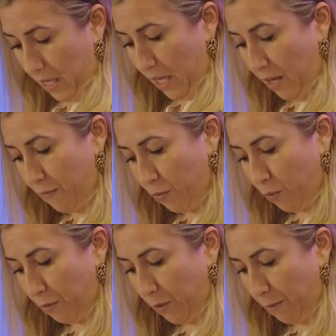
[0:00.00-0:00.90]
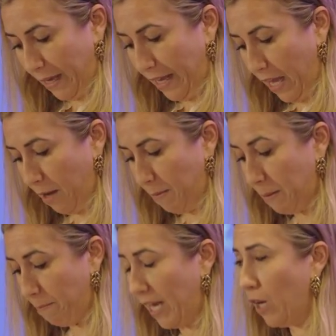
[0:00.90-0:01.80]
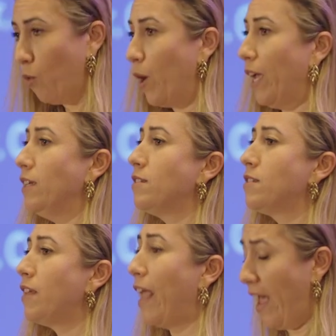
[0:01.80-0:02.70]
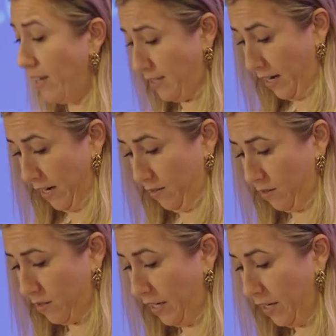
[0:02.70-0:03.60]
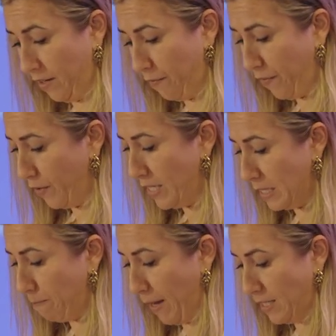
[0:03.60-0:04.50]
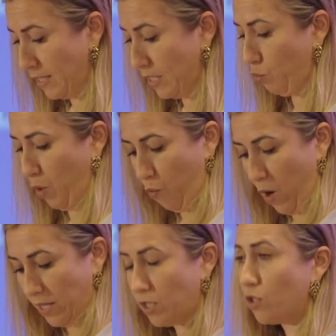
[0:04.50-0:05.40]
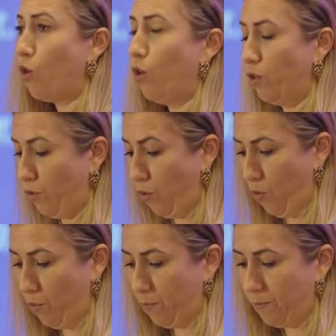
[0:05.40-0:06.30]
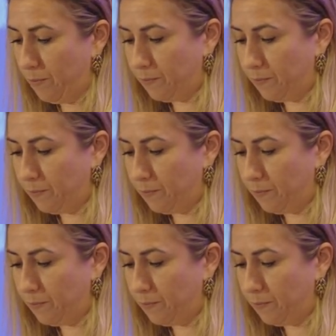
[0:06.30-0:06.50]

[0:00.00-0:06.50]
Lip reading: even when we became in many ways exiles in the very spaces we once called home.